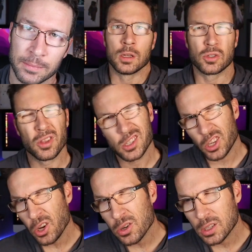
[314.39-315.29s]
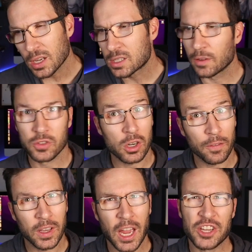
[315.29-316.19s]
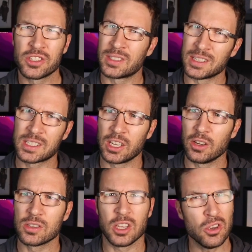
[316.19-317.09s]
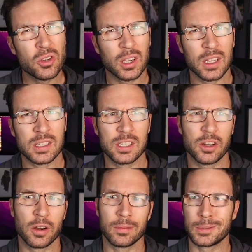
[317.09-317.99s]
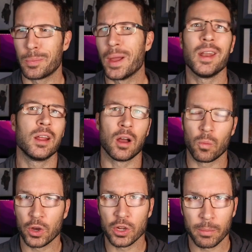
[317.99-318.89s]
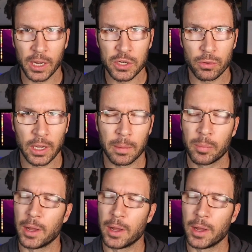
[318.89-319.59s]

So, there's a huge list of certifications and skills that you could consider depending on what you're majoring in.